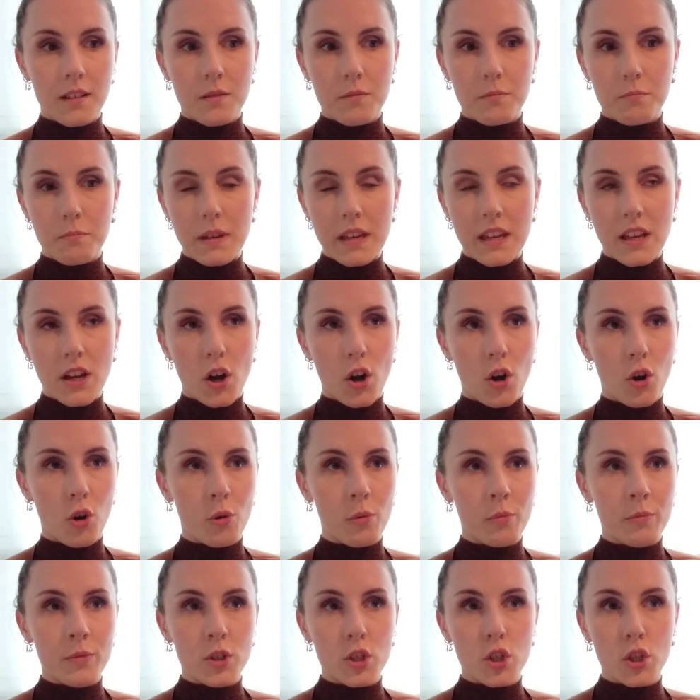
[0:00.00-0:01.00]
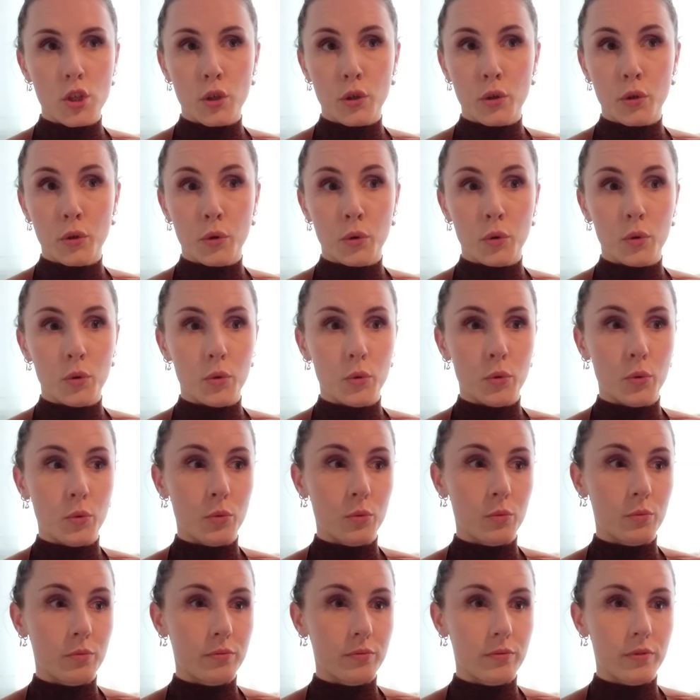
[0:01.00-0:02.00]
Be home
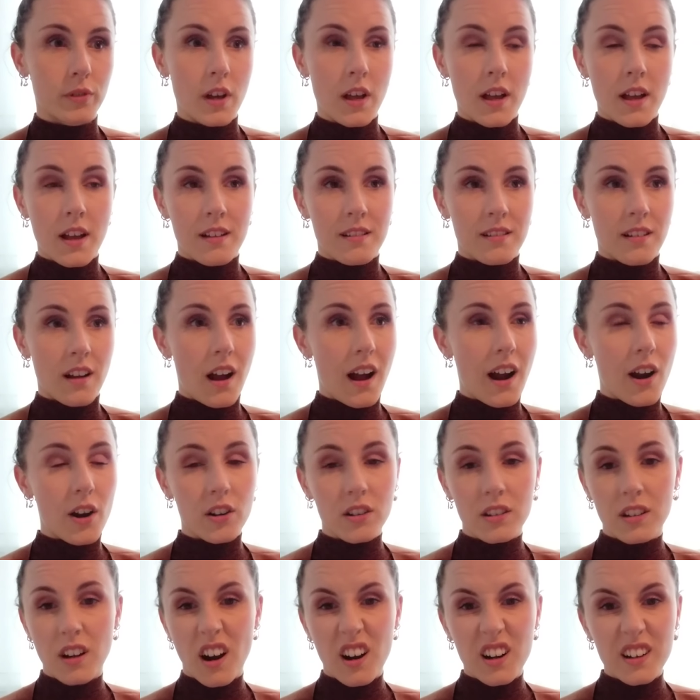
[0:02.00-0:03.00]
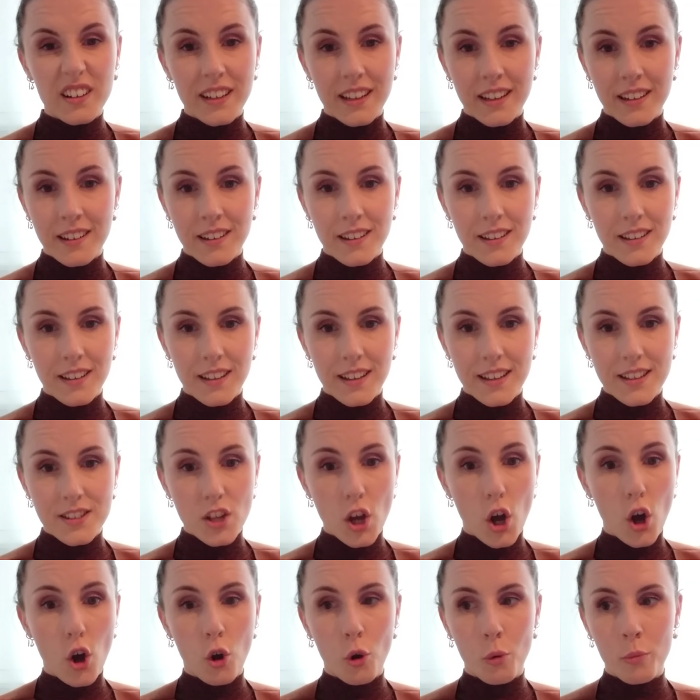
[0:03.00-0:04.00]
to, our garden is
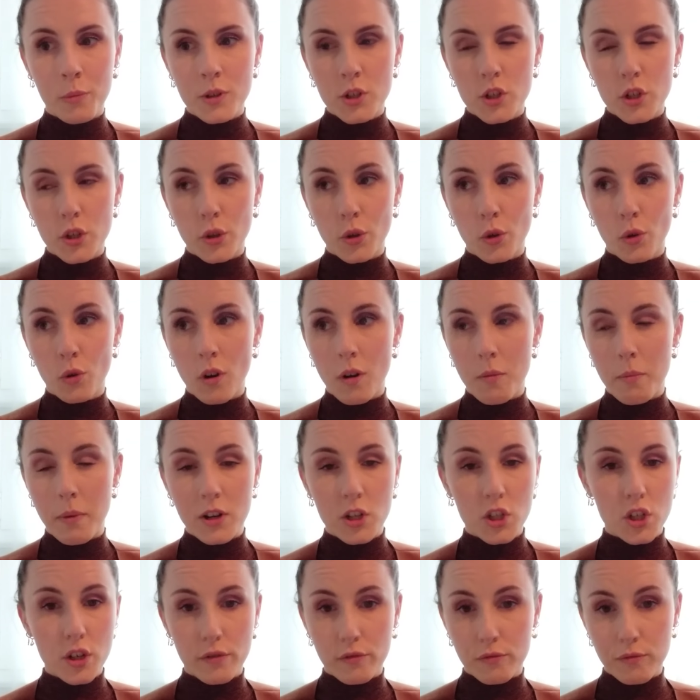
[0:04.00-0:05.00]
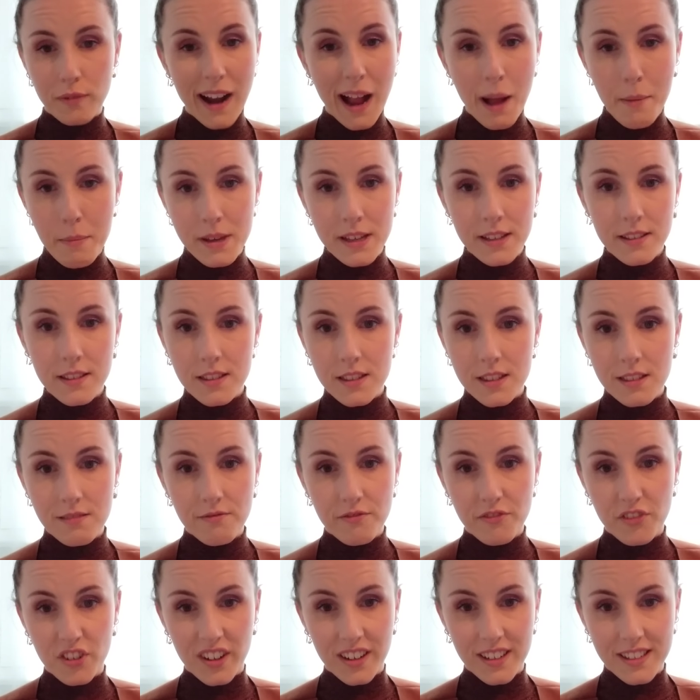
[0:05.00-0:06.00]
home to a bunch of rabbits,
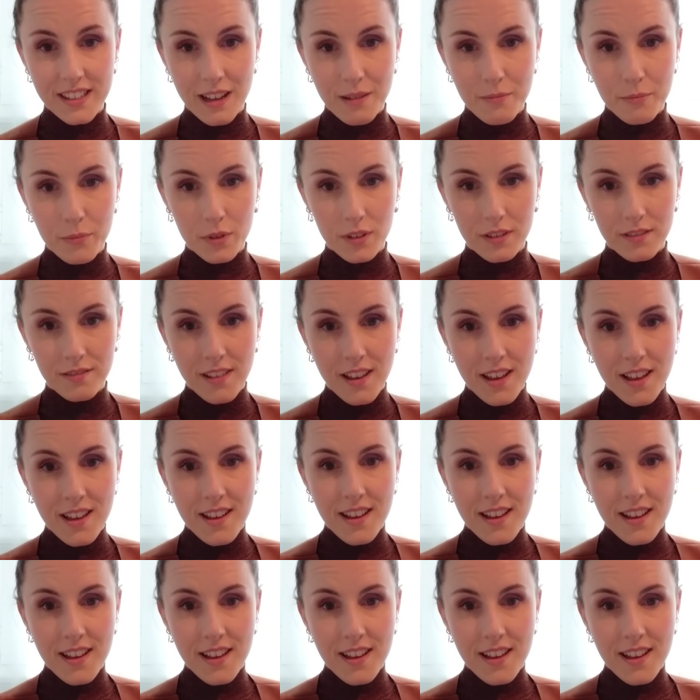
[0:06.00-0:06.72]
for example.